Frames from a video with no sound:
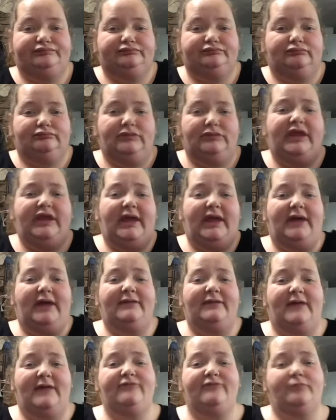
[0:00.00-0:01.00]
Yeah,
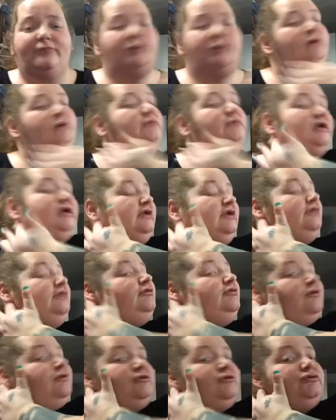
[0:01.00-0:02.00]
that's what I'm gonna
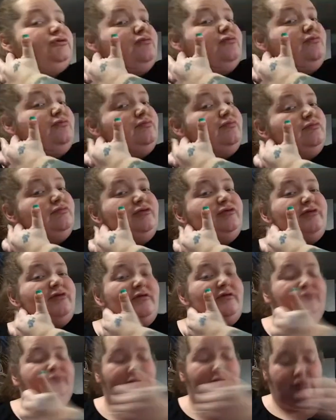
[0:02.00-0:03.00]
do,
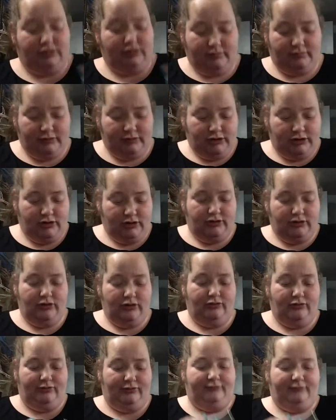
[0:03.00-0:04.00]
Stephanie. I'm gonna
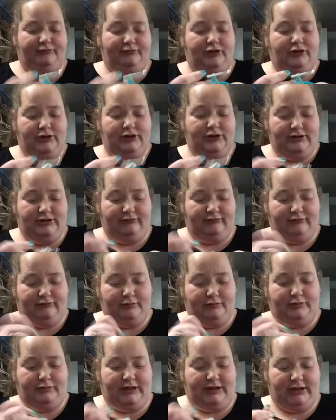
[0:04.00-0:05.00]
use it for a different
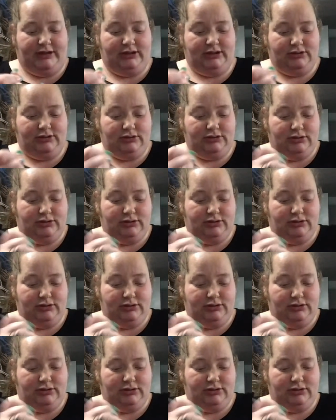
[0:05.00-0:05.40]
blanket.